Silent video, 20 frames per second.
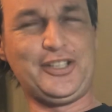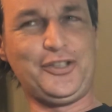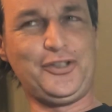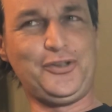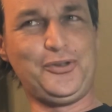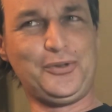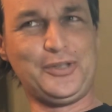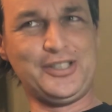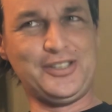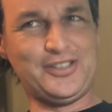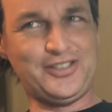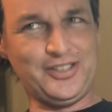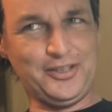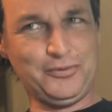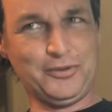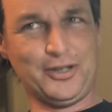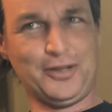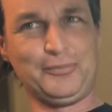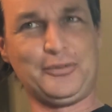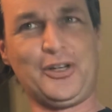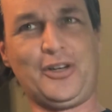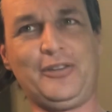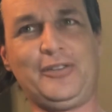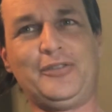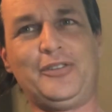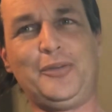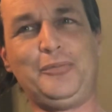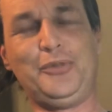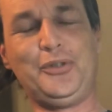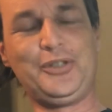you can see where I'm calling
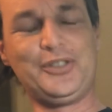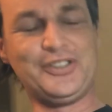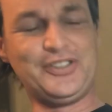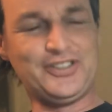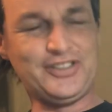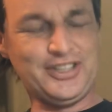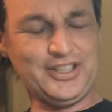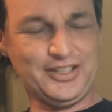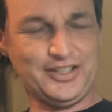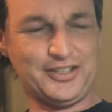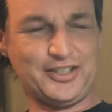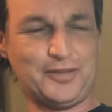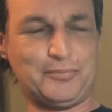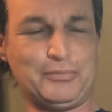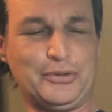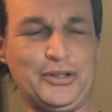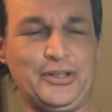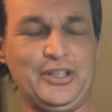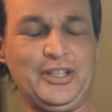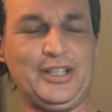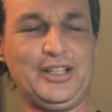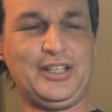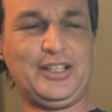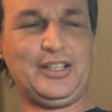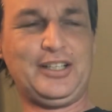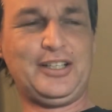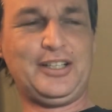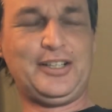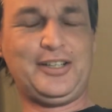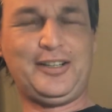from. You can see the number.
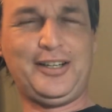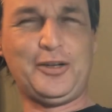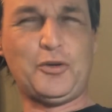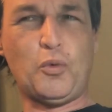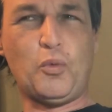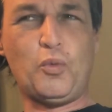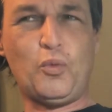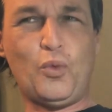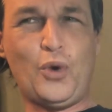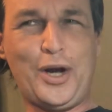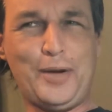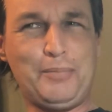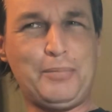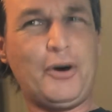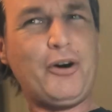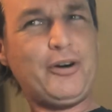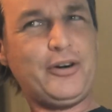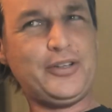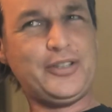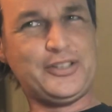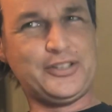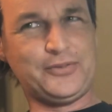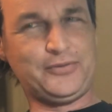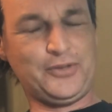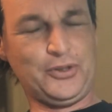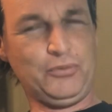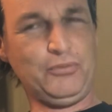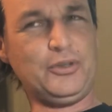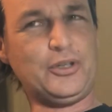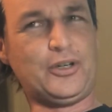Like, what part of this
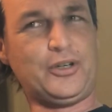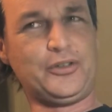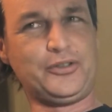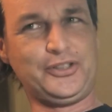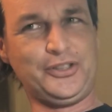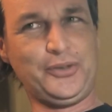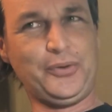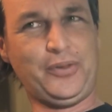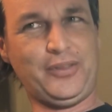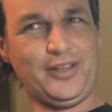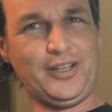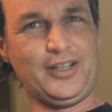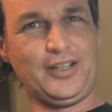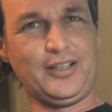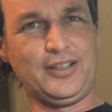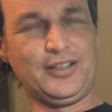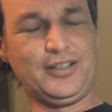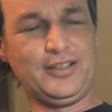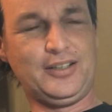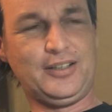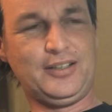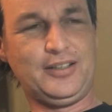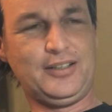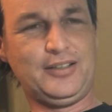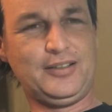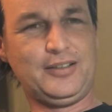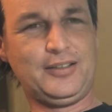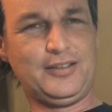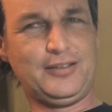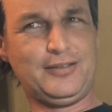phone call do you think
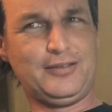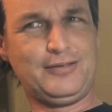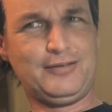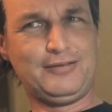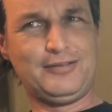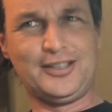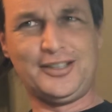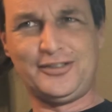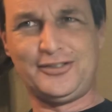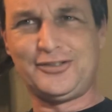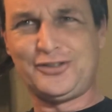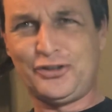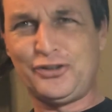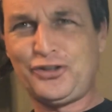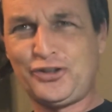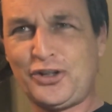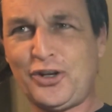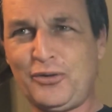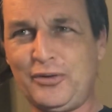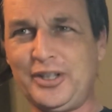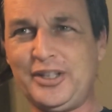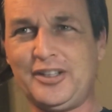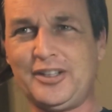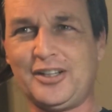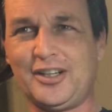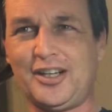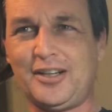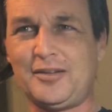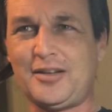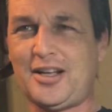is showing
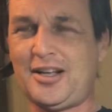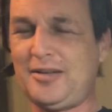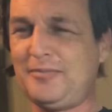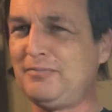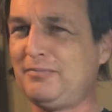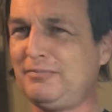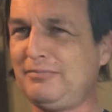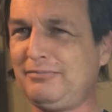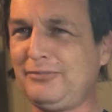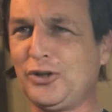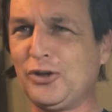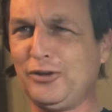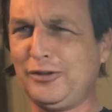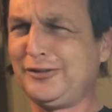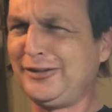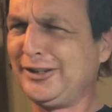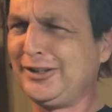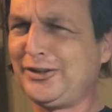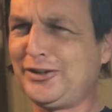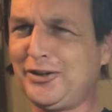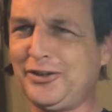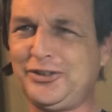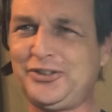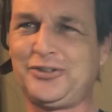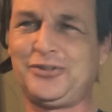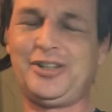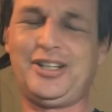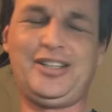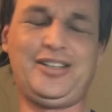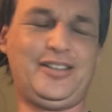I'm currently
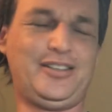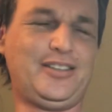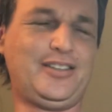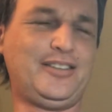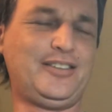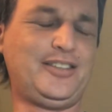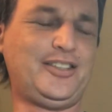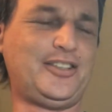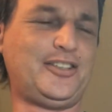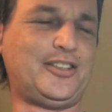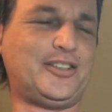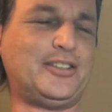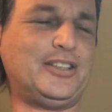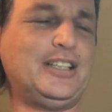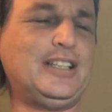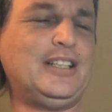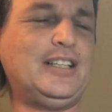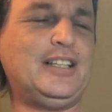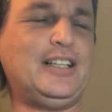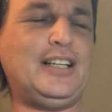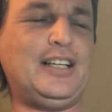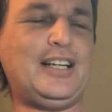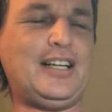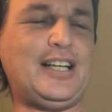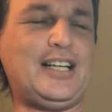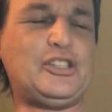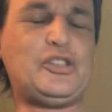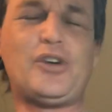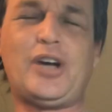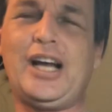incarcerated?
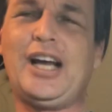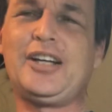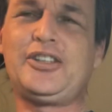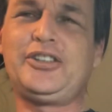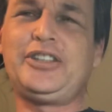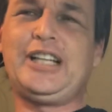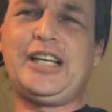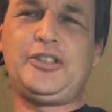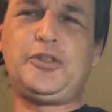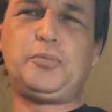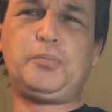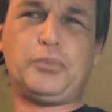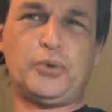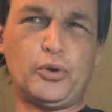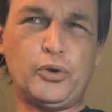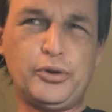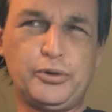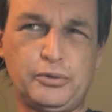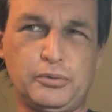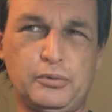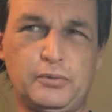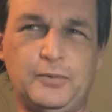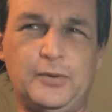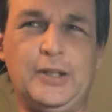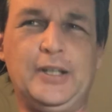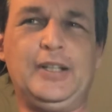And so I actually had to prove